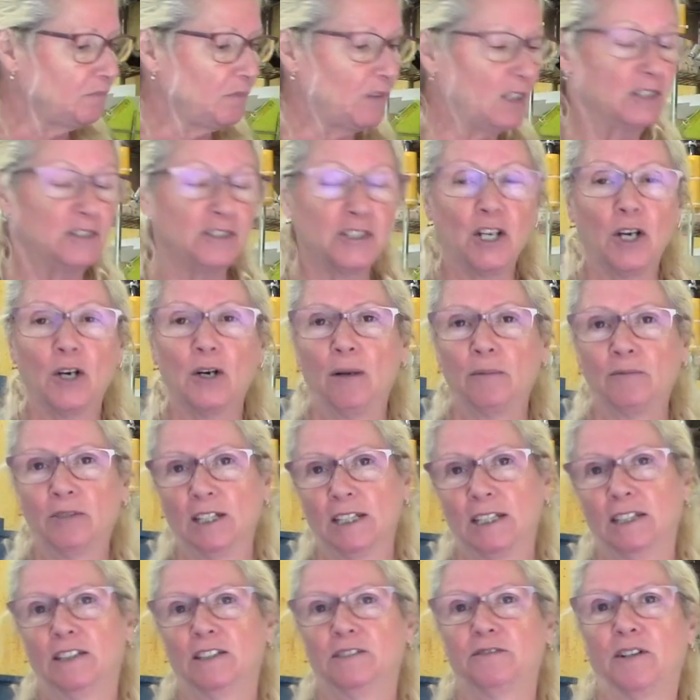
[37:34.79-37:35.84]
So I'm
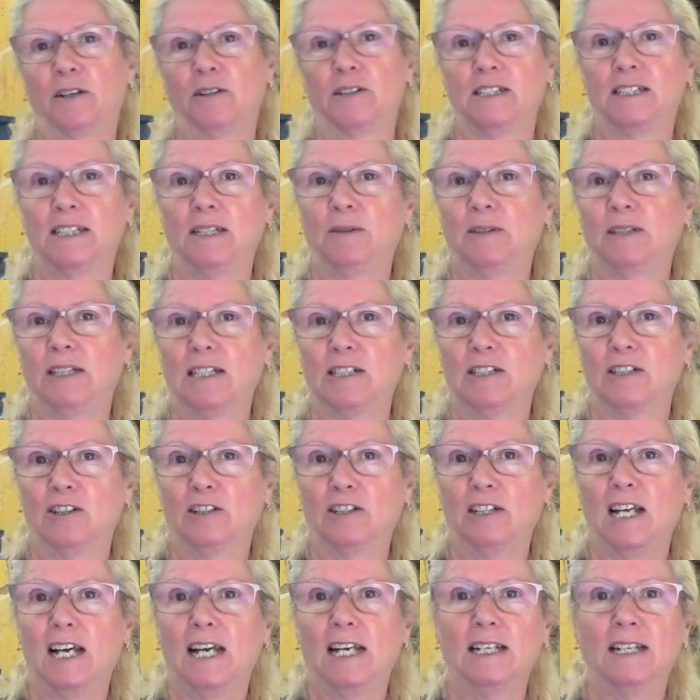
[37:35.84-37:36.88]
really looking forward to seeing what these
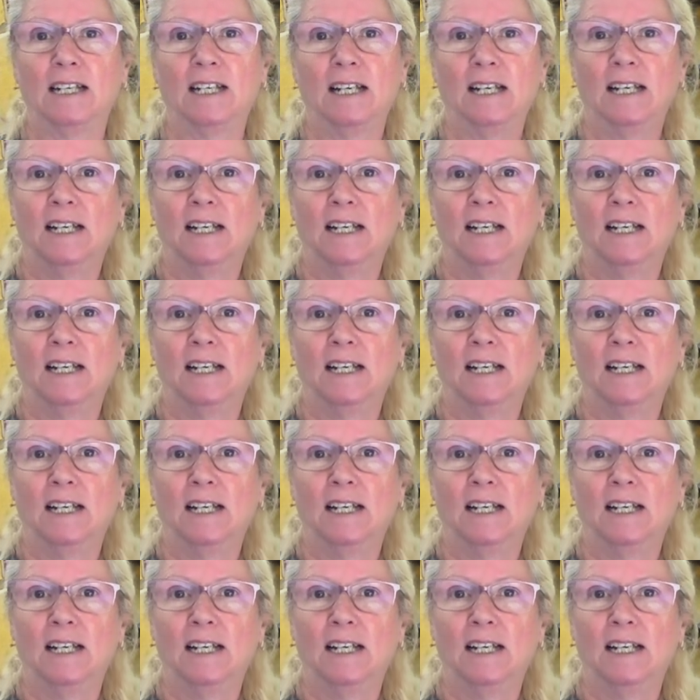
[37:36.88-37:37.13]
look like.